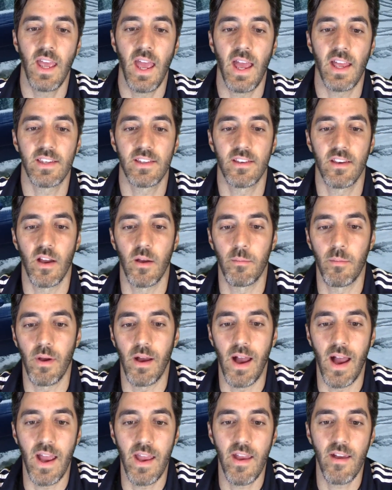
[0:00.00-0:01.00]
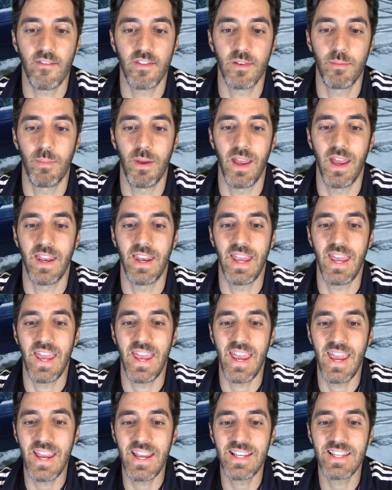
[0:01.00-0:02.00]
adds up. I have spent
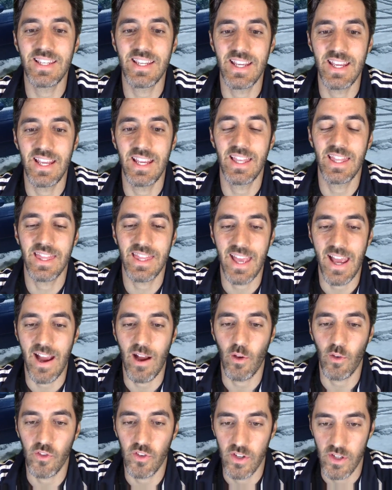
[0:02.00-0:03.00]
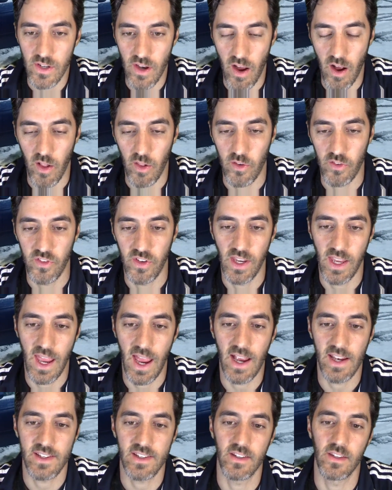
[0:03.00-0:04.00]
$18,000 in
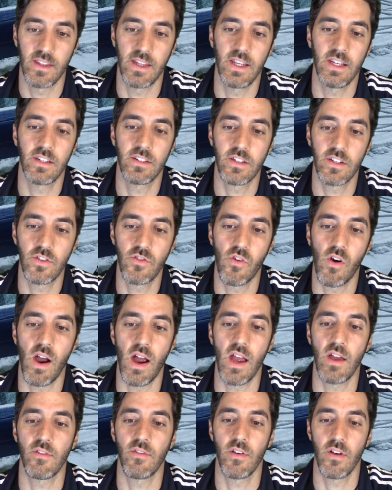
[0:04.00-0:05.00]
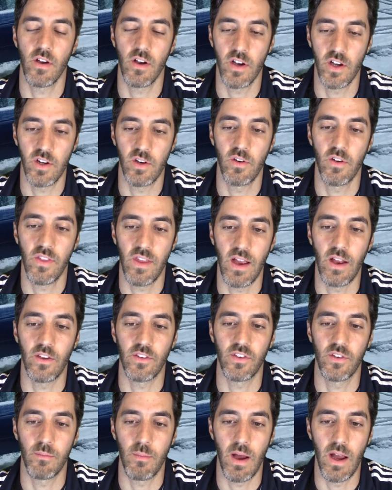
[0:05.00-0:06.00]
gasoline to drive
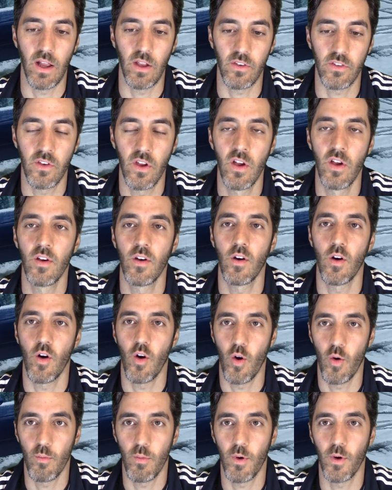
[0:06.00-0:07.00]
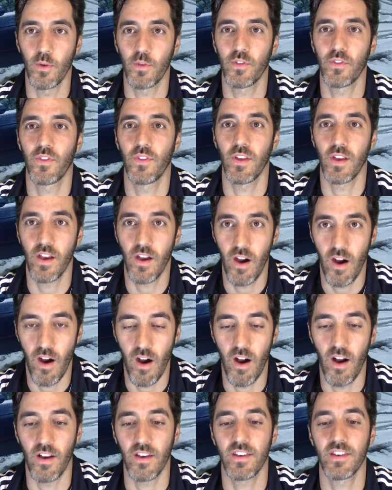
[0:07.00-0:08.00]
100,000 miles, almost the
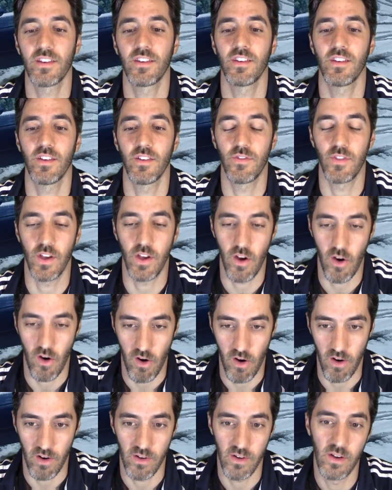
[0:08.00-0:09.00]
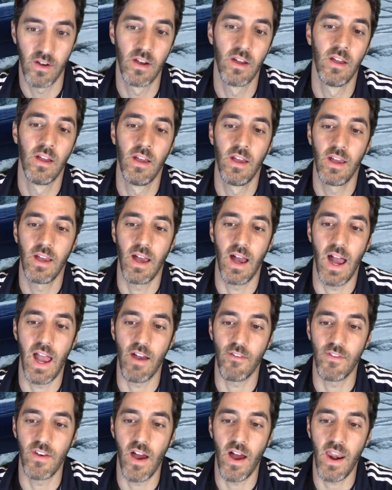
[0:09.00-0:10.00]
cost of the car. I
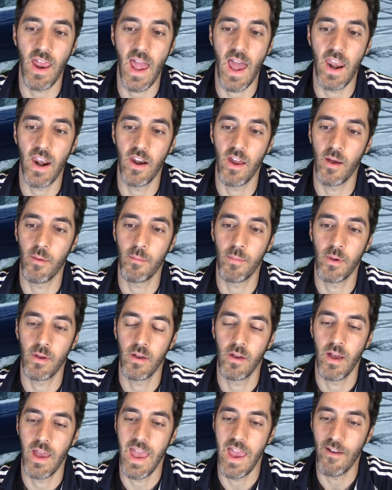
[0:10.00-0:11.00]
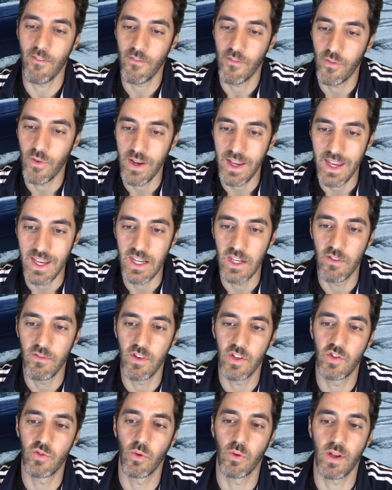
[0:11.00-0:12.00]
have not added up every
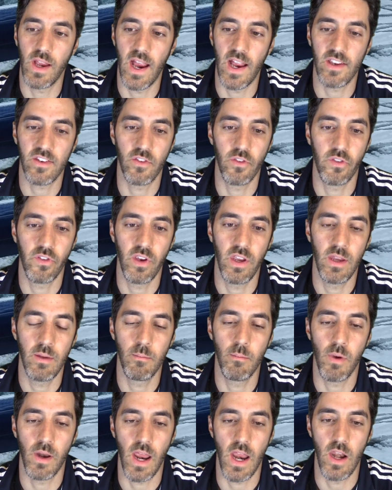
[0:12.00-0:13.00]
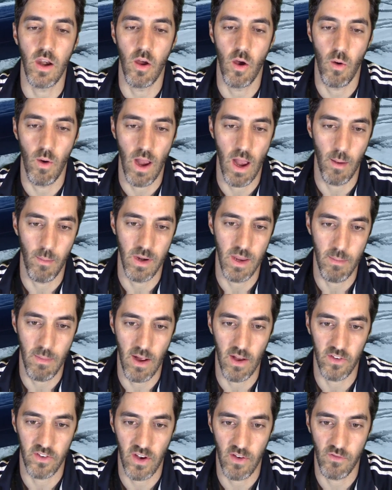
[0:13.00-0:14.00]
individual gas receipt, but I know how many
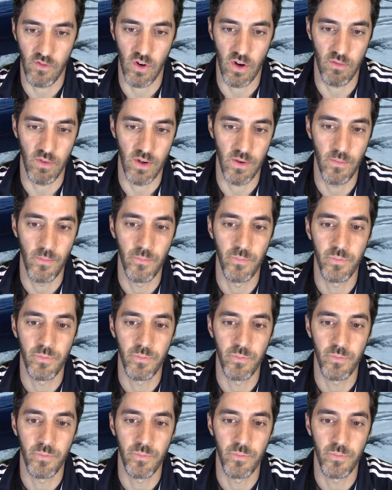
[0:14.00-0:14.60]
miles I've driven,